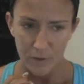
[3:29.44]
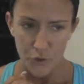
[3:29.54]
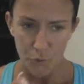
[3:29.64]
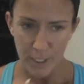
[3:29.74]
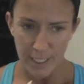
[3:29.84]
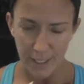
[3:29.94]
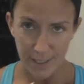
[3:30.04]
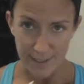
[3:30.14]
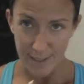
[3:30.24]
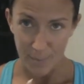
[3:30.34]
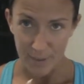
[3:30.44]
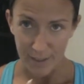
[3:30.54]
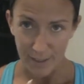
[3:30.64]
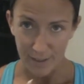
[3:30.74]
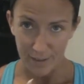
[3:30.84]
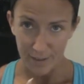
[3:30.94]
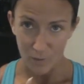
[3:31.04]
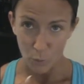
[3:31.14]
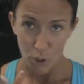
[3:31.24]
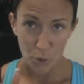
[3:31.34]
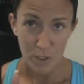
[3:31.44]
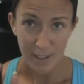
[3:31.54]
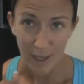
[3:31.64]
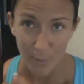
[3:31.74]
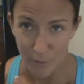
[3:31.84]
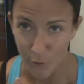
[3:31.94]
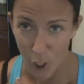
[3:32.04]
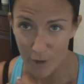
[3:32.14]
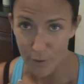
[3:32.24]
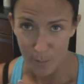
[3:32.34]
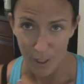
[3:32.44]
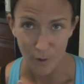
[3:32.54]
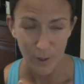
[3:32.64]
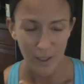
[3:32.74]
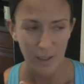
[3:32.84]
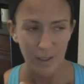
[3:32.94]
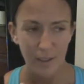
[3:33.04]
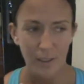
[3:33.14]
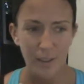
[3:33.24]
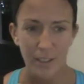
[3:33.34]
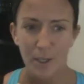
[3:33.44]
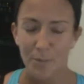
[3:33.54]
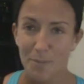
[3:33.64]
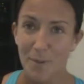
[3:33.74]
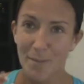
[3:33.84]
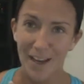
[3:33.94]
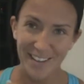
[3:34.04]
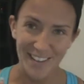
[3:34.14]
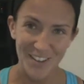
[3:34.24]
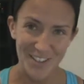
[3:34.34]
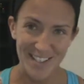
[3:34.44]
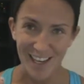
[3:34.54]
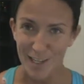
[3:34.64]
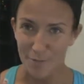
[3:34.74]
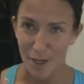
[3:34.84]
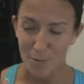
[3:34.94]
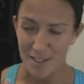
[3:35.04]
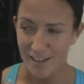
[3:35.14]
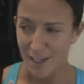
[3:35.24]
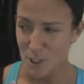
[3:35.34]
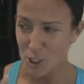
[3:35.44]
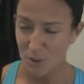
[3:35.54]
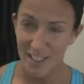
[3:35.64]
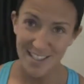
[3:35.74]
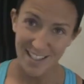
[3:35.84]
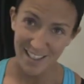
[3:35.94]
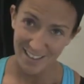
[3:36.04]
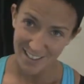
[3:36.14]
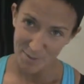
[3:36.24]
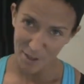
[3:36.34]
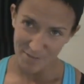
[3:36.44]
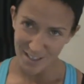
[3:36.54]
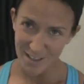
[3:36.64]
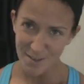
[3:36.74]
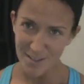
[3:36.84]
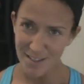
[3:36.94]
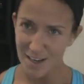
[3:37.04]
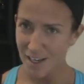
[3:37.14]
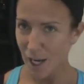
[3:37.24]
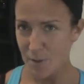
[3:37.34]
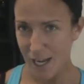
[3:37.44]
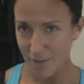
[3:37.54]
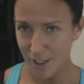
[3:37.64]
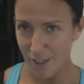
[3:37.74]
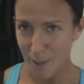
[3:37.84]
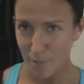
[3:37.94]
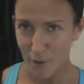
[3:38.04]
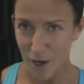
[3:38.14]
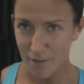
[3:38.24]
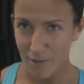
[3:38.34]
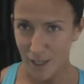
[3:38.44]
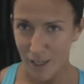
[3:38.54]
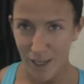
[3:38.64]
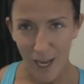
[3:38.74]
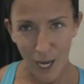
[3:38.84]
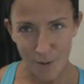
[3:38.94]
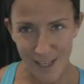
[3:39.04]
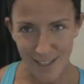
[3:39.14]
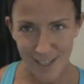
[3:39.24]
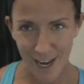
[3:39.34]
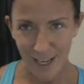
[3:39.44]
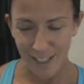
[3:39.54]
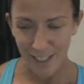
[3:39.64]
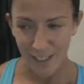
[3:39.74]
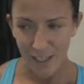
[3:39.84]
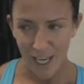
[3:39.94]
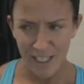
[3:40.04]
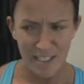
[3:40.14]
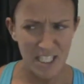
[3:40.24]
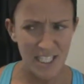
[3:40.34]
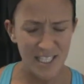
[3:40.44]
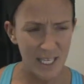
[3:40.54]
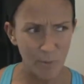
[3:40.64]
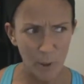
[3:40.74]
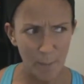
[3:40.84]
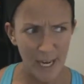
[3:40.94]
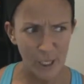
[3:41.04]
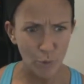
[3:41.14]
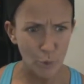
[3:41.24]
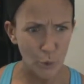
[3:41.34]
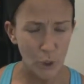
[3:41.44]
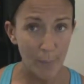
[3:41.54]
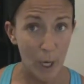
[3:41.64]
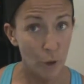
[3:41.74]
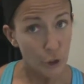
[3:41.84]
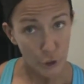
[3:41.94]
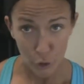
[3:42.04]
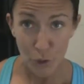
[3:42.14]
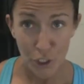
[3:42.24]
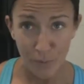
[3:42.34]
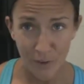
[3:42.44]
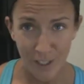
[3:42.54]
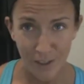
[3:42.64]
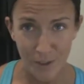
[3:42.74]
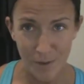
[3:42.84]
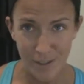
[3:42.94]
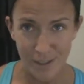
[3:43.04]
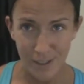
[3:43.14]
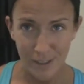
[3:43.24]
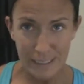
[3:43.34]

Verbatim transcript: drinking something, which was a cup of coffee, by the way. You know, maybe I could understand if I was like shooting tequila in my videos. I was having a cup of coffee. How's that tacky? And did someone make a rule about YouTube videos?